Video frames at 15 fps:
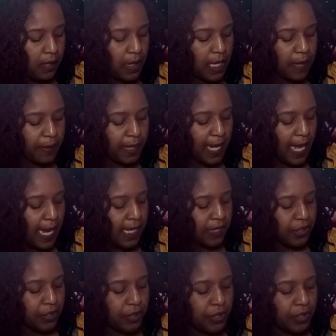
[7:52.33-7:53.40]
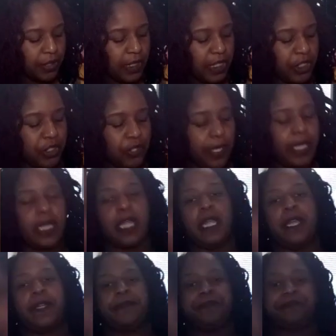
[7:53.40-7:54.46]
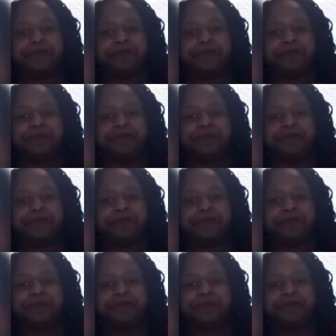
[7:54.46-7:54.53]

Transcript: nebulizers, and trach care.